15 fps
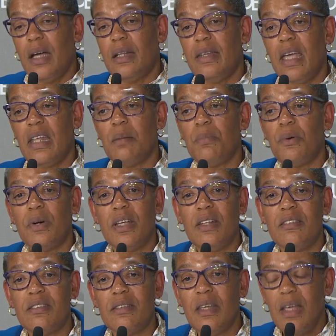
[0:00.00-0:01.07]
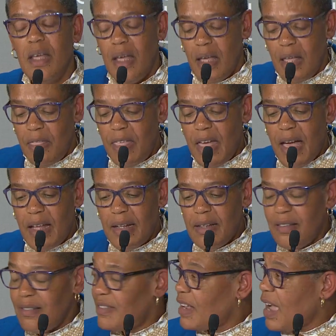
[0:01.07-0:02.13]
data points
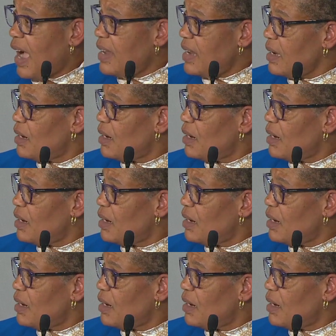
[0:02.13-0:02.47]
that's guiding